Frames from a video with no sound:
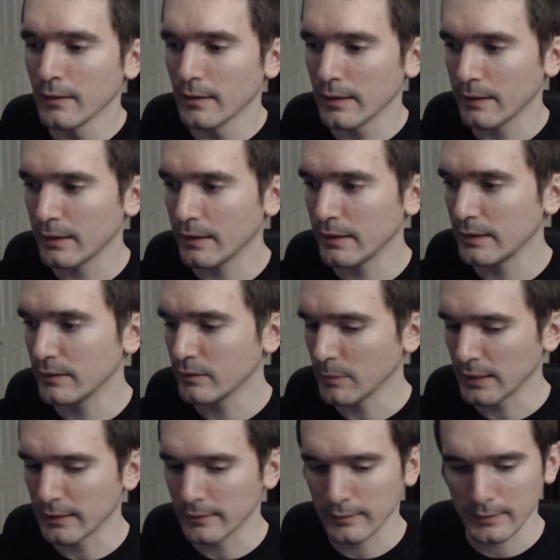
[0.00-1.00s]
He's
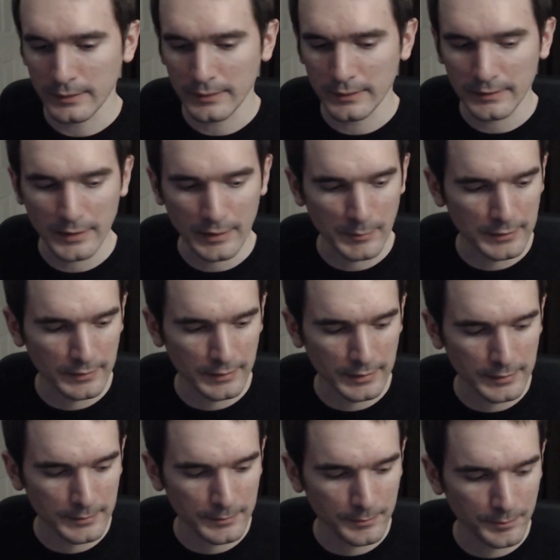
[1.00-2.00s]
amazing, damn it.
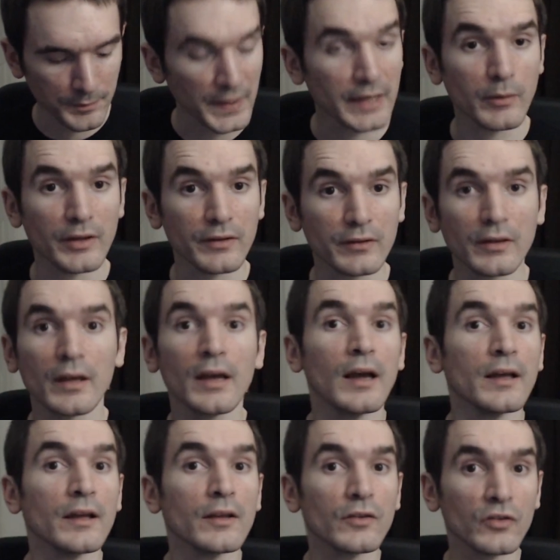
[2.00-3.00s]
Anyways,
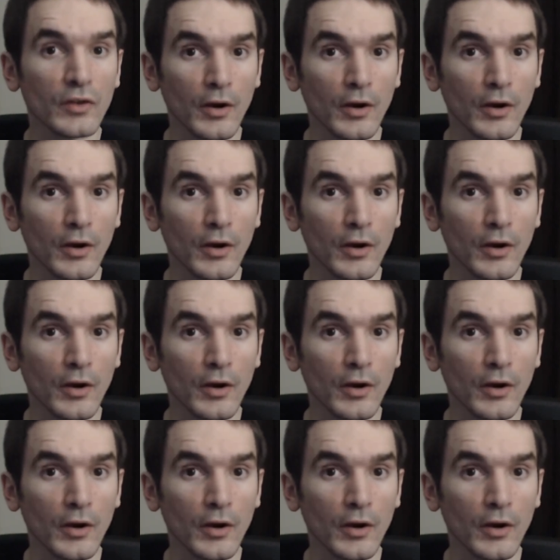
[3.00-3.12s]
so